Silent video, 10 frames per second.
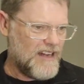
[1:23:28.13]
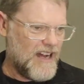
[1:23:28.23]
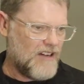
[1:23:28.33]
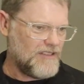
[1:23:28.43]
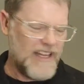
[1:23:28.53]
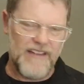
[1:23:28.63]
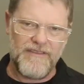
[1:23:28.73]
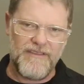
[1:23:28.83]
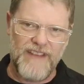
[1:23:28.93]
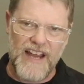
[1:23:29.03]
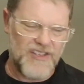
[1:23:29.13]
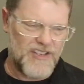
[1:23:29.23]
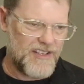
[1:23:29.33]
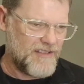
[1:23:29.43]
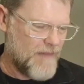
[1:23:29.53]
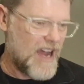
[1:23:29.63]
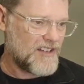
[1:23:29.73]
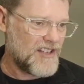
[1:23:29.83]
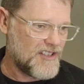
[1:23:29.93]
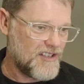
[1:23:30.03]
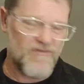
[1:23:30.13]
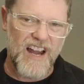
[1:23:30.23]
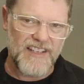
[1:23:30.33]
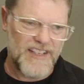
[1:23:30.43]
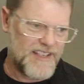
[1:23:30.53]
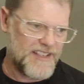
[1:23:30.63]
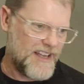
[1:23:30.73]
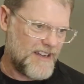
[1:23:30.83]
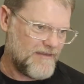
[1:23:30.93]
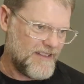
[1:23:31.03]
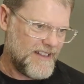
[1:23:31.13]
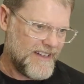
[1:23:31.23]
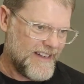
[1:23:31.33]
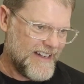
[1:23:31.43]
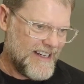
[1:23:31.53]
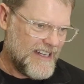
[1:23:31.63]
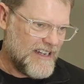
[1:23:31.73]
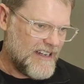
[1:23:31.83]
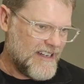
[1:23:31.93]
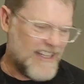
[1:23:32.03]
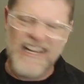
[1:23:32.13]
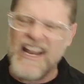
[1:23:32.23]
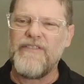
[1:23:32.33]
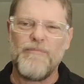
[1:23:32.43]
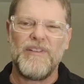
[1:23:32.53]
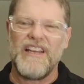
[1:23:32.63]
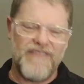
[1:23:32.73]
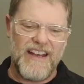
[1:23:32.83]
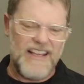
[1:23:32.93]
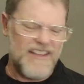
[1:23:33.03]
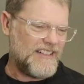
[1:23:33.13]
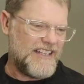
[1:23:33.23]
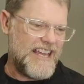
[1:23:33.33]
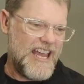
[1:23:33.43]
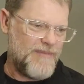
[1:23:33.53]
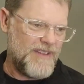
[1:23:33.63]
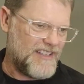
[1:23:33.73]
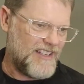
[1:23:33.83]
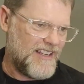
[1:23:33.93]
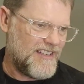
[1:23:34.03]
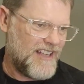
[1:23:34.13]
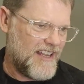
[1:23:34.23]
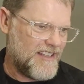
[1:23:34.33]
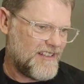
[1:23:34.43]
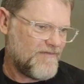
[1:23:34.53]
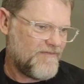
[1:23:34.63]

alt-left, fascist, Marxist, and racist, so you never believe anything the ABC says.